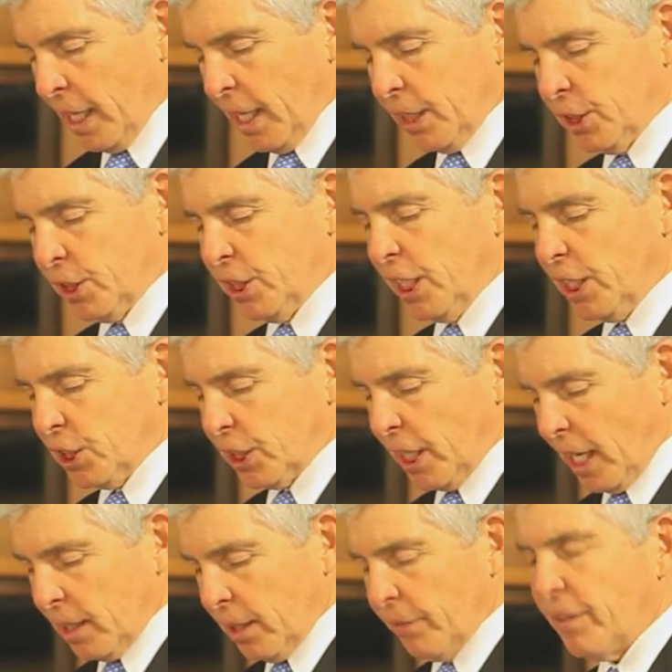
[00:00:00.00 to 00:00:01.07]
seeks to
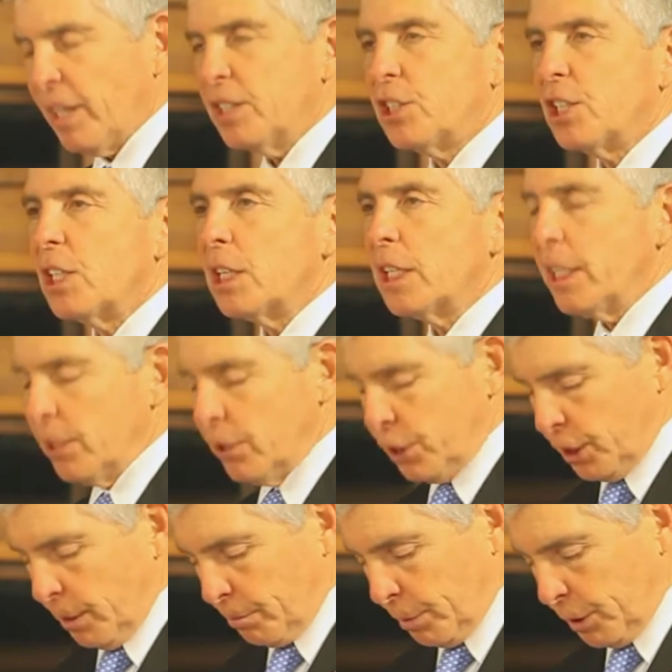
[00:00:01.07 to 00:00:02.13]
elevate to
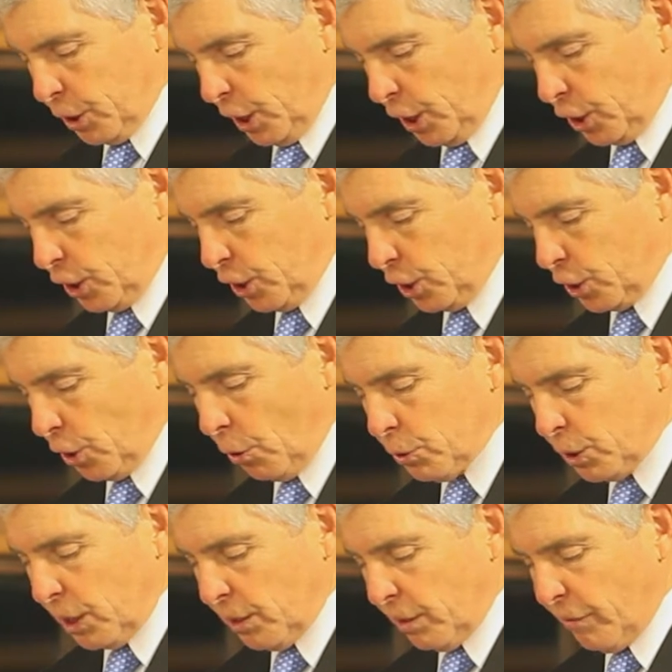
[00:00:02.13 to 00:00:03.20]
leadership positions those
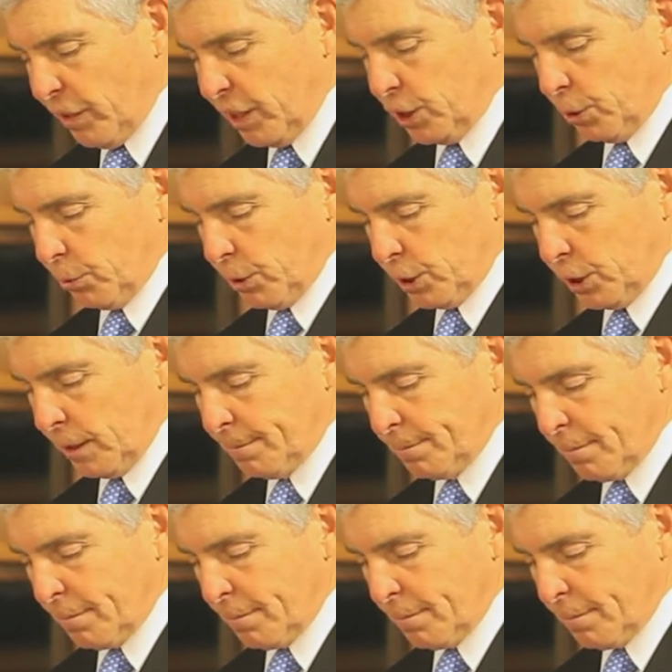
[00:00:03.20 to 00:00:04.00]
individuals